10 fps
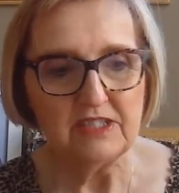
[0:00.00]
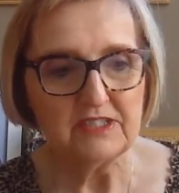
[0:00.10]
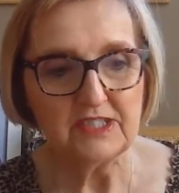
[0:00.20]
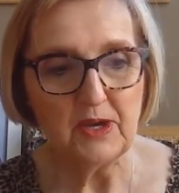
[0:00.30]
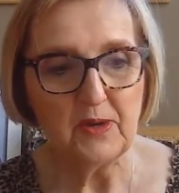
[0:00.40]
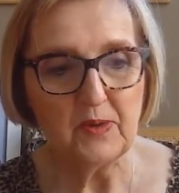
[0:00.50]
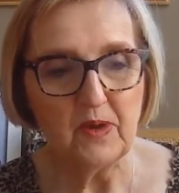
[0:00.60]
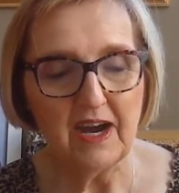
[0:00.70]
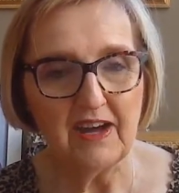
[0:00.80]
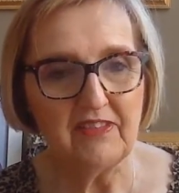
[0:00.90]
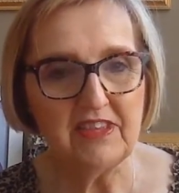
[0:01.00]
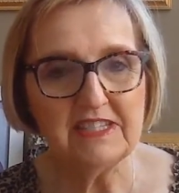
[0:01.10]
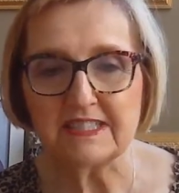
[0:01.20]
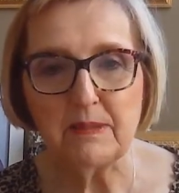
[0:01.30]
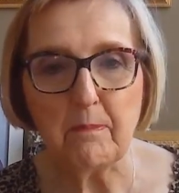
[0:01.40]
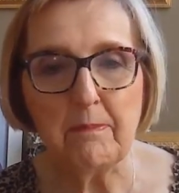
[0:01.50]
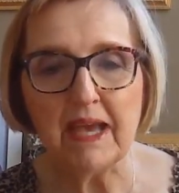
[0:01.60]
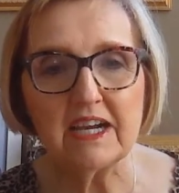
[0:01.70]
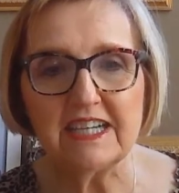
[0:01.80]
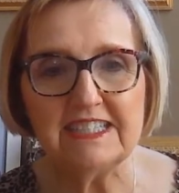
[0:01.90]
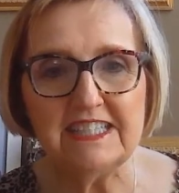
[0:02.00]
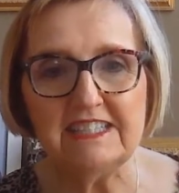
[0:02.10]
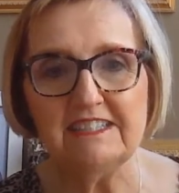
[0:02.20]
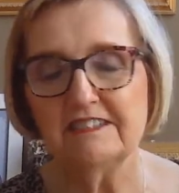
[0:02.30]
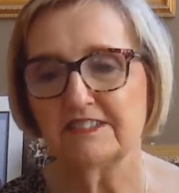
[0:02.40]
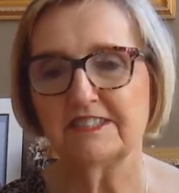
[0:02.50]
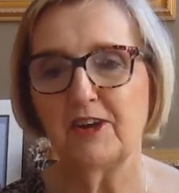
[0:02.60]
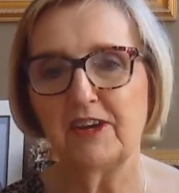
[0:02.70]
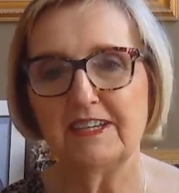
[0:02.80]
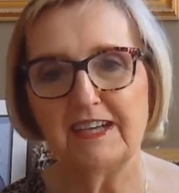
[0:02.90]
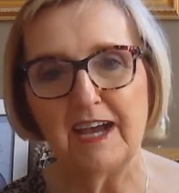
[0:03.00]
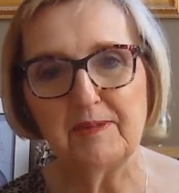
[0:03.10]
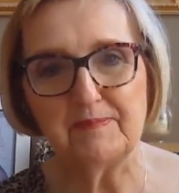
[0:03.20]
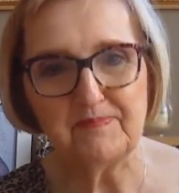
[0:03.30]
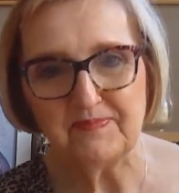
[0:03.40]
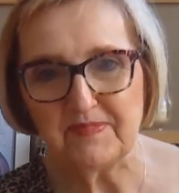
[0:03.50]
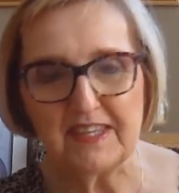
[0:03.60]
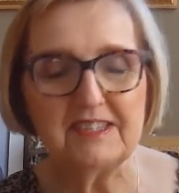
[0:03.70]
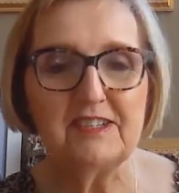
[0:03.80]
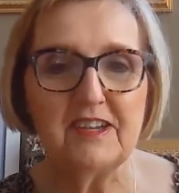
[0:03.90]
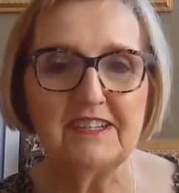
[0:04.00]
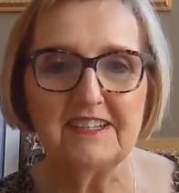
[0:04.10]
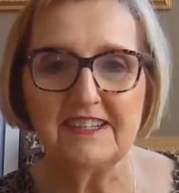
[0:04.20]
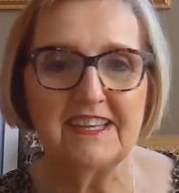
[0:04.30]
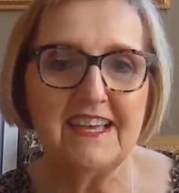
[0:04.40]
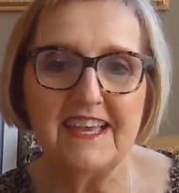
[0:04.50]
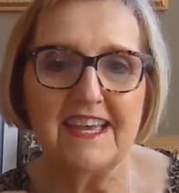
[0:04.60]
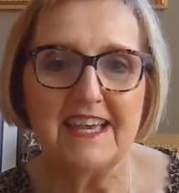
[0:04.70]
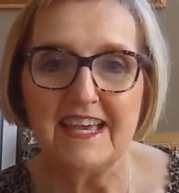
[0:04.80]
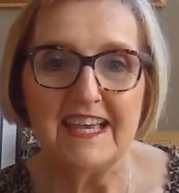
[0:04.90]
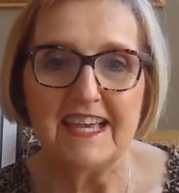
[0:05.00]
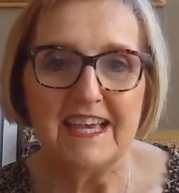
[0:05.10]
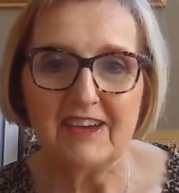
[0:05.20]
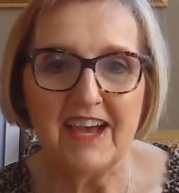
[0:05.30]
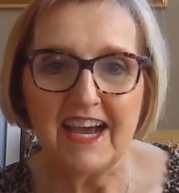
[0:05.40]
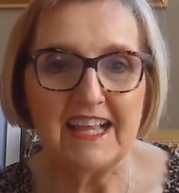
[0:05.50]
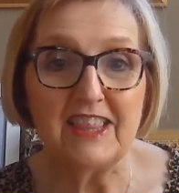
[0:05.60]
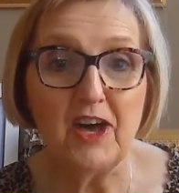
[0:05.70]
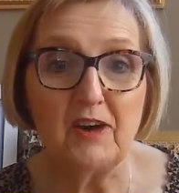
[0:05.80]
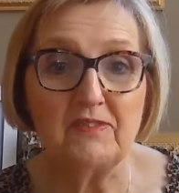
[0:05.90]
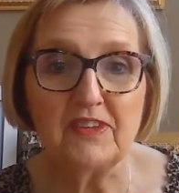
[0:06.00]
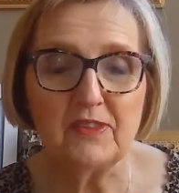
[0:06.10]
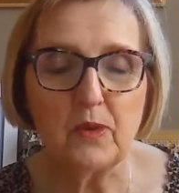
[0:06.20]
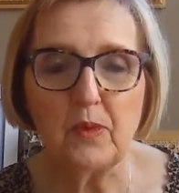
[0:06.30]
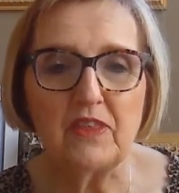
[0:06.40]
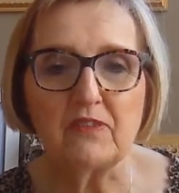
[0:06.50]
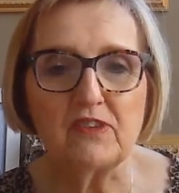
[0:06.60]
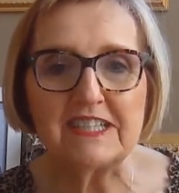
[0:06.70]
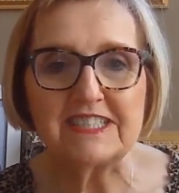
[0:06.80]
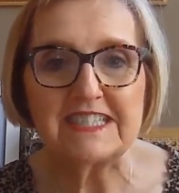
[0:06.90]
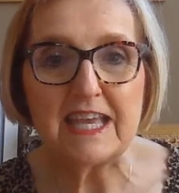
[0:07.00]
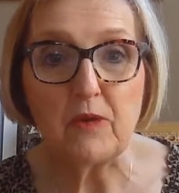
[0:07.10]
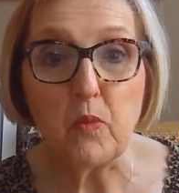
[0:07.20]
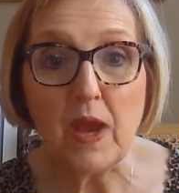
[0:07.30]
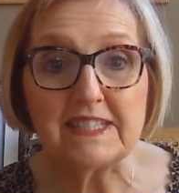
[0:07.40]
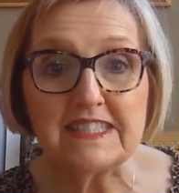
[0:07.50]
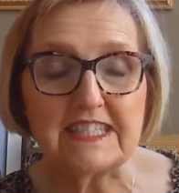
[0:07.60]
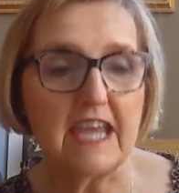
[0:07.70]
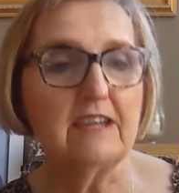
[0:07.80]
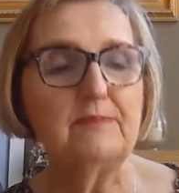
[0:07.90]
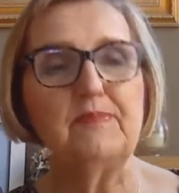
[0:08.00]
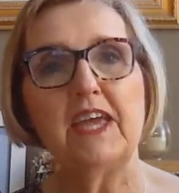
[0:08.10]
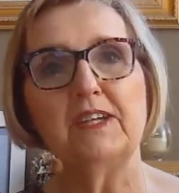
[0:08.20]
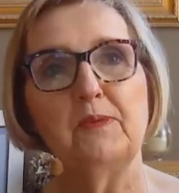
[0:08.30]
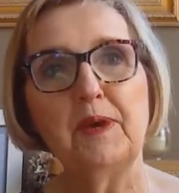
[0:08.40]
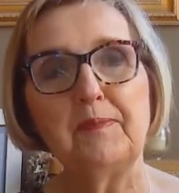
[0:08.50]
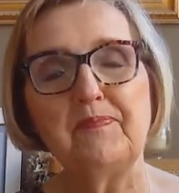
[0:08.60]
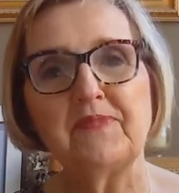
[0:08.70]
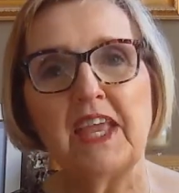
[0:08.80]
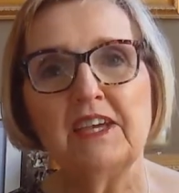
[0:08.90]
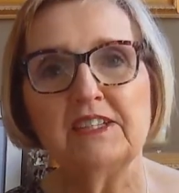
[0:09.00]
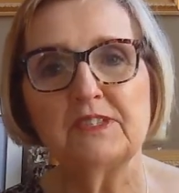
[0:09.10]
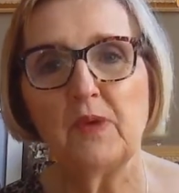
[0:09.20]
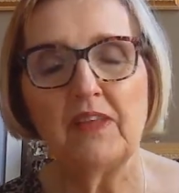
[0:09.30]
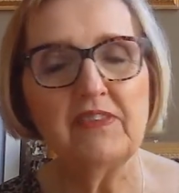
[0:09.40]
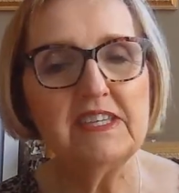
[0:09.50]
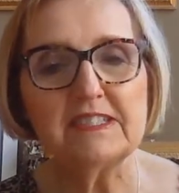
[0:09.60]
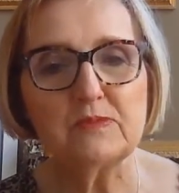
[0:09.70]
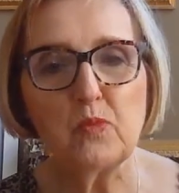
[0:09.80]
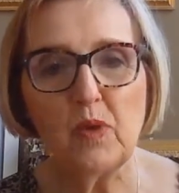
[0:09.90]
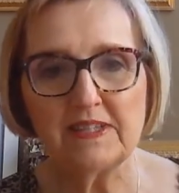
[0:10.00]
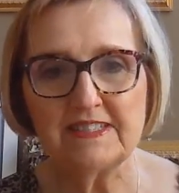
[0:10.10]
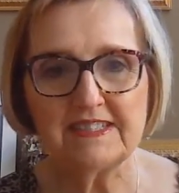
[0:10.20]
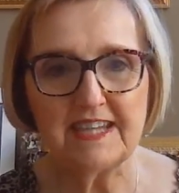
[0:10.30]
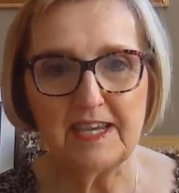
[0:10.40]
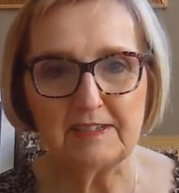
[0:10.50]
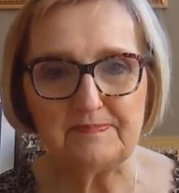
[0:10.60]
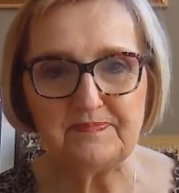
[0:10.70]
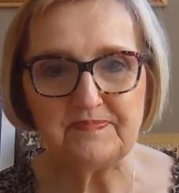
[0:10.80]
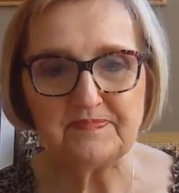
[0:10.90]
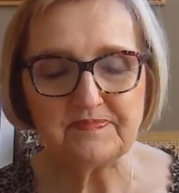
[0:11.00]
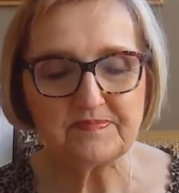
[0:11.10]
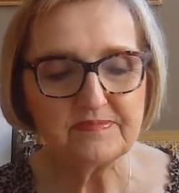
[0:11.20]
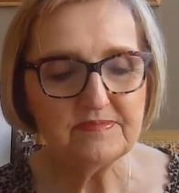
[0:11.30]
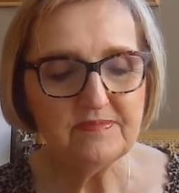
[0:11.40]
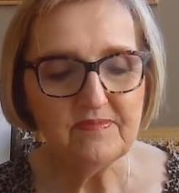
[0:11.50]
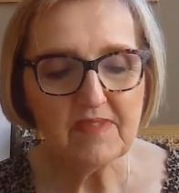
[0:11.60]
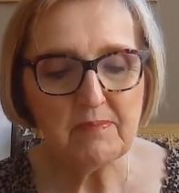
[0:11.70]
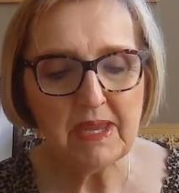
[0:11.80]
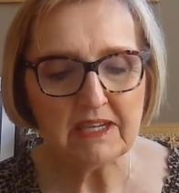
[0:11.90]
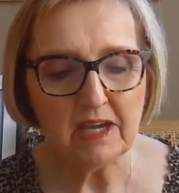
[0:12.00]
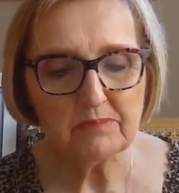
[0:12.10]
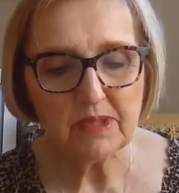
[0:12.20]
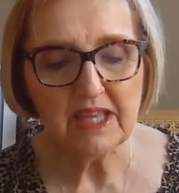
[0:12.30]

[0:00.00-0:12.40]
So on this mercredi, sorry, I love the way the French say Wednesday. Anyway, so on this Wednesday, may God